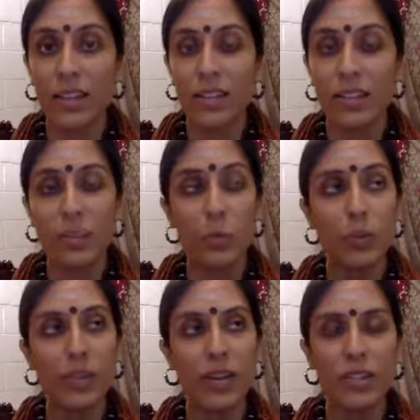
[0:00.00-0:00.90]

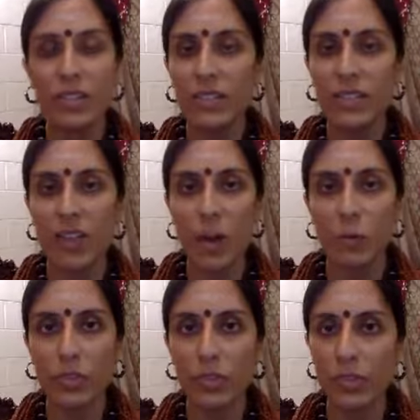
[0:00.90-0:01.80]
simply I just
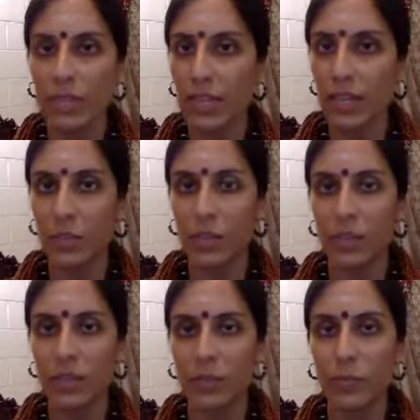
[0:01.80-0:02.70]
stopped thinking about
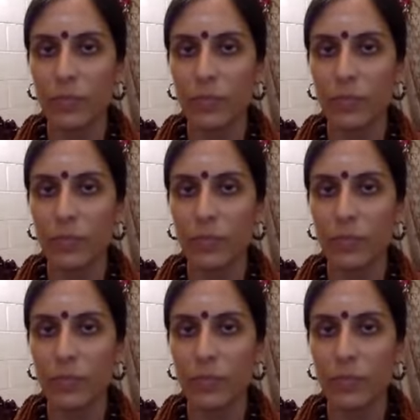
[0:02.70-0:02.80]
them.